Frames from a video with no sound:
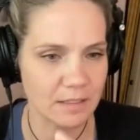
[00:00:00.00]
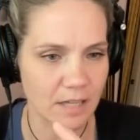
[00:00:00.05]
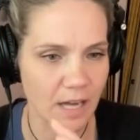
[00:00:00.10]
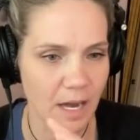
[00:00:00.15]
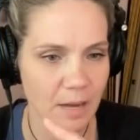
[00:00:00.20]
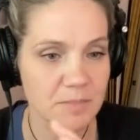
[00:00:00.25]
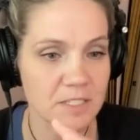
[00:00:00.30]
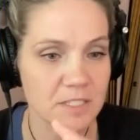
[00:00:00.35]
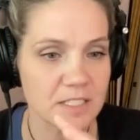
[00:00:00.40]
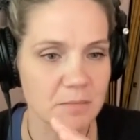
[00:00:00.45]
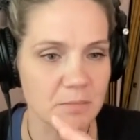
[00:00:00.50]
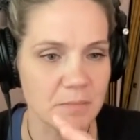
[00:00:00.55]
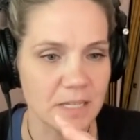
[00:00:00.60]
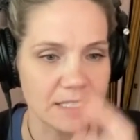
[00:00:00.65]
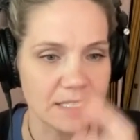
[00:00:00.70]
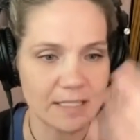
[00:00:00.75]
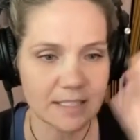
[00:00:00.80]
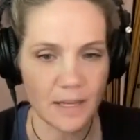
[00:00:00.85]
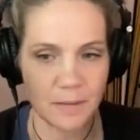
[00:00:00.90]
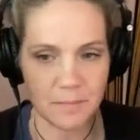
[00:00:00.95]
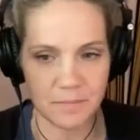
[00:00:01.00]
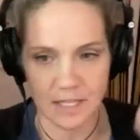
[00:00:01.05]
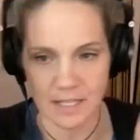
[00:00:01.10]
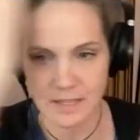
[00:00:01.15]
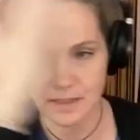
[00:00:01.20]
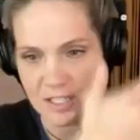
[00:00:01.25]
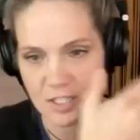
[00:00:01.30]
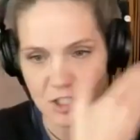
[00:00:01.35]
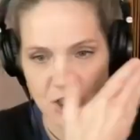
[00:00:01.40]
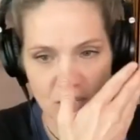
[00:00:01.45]
comes to mean
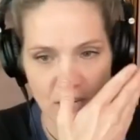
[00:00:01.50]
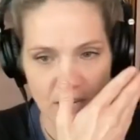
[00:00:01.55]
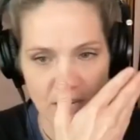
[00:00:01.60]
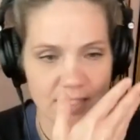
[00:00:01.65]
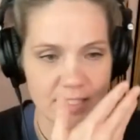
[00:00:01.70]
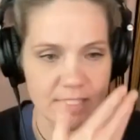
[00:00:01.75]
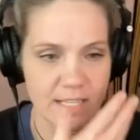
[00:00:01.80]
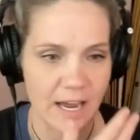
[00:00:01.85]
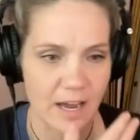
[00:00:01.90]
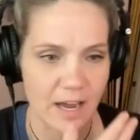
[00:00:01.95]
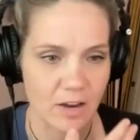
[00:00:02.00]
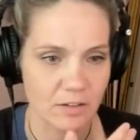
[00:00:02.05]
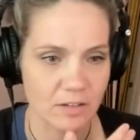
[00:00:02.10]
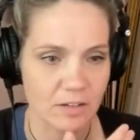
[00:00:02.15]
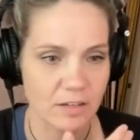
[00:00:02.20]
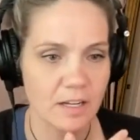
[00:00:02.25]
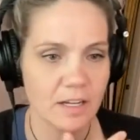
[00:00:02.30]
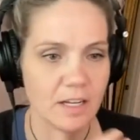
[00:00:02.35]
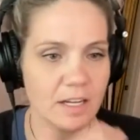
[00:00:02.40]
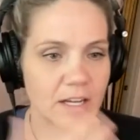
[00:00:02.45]
something that shuts down